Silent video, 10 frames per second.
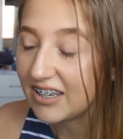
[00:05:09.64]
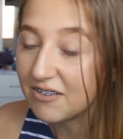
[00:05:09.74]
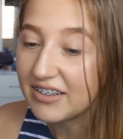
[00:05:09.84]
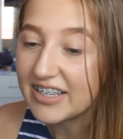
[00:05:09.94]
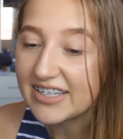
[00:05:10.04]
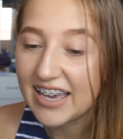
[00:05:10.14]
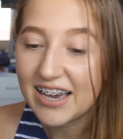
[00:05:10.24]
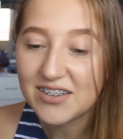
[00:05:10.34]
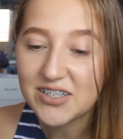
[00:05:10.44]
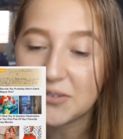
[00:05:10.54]
here in this
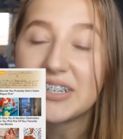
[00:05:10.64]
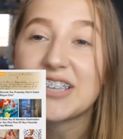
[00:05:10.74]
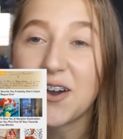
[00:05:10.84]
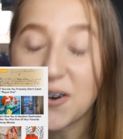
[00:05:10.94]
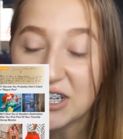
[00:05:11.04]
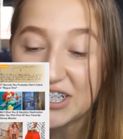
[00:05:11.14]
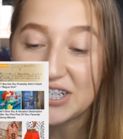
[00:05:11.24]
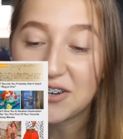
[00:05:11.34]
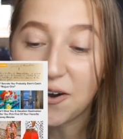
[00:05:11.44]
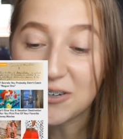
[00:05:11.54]
house, so we're gonna say
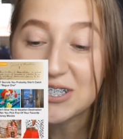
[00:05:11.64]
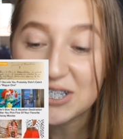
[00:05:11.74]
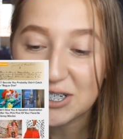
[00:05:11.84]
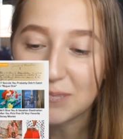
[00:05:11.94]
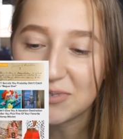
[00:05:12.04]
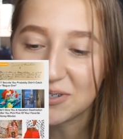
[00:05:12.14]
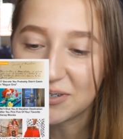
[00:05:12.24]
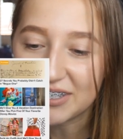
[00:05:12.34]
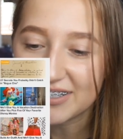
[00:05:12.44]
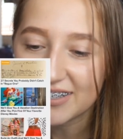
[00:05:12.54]
oxen, oxen, sheep and
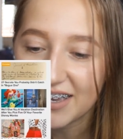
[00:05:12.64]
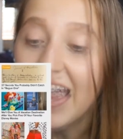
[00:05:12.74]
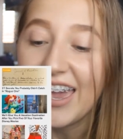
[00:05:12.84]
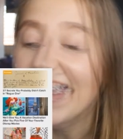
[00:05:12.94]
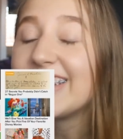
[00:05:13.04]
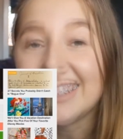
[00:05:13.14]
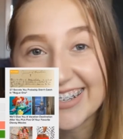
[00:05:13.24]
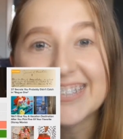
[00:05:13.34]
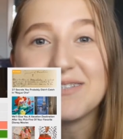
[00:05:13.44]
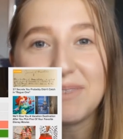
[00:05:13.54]
donkeys. It
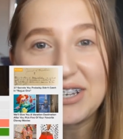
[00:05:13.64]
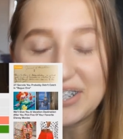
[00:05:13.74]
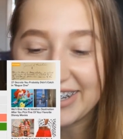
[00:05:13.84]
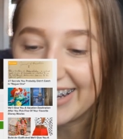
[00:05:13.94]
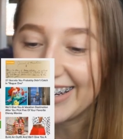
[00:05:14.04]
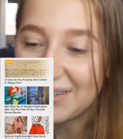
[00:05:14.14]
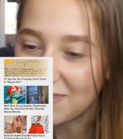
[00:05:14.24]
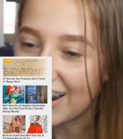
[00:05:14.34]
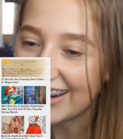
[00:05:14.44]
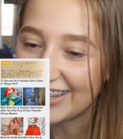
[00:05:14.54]
doesn't mention any,
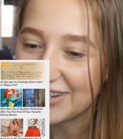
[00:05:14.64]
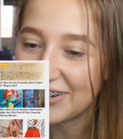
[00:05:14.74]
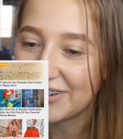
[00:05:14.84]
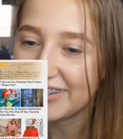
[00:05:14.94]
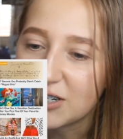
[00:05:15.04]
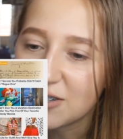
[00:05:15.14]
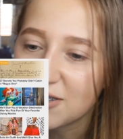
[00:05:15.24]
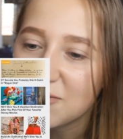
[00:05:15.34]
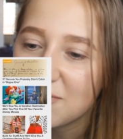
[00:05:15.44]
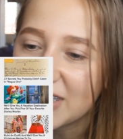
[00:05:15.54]
rightio. Which
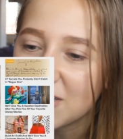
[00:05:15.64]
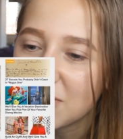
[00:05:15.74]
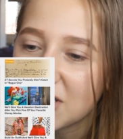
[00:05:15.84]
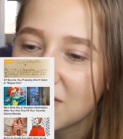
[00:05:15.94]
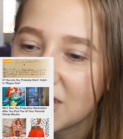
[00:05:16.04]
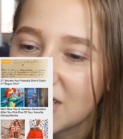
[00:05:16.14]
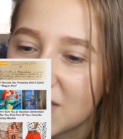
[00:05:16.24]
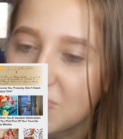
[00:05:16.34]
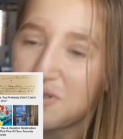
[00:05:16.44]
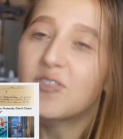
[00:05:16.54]
gospel makes no mention of
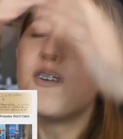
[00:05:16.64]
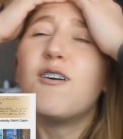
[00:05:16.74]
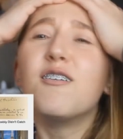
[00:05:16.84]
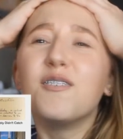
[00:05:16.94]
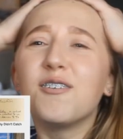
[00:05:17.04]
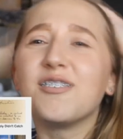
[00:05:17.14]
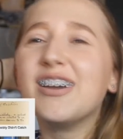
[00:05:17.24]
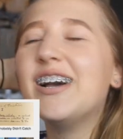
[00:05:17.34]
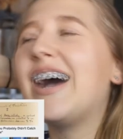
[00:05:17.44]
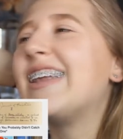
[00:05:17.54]
Jesus' birth? Oh no,
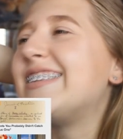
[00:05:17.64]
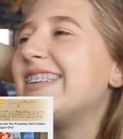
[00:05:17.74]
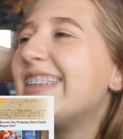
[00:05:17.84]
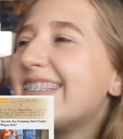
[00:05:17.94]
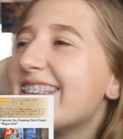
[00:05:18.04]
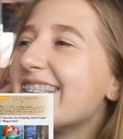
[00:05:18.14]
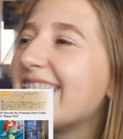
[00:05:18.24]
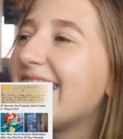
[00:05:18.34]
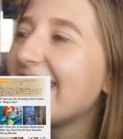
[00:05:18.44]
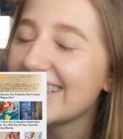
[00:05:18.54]
I did this in
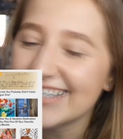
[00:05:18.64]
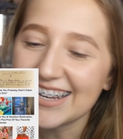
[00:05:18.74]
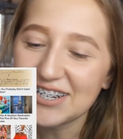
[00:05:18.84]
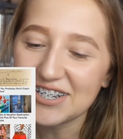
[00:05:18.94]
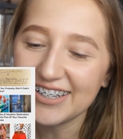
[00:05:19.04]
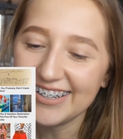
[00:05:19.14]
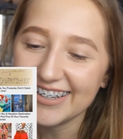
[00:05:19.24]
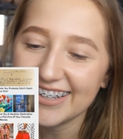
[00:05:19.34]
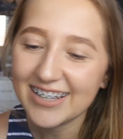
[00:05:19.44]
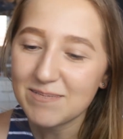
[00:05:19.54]
C D
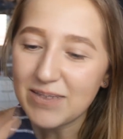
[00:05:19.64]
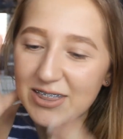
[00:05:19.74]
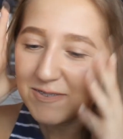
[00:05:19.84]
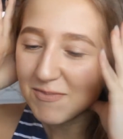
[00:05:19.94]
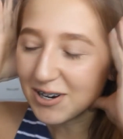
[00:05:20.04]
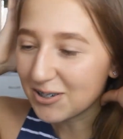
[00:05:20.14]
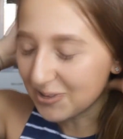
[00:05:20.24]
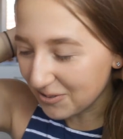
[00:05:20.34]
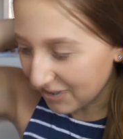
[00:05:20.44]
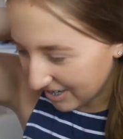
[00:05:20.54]
extension. Matthew, Mark,
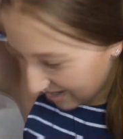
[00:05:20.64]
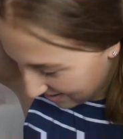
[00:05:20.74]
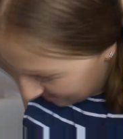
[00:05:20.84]
Luke.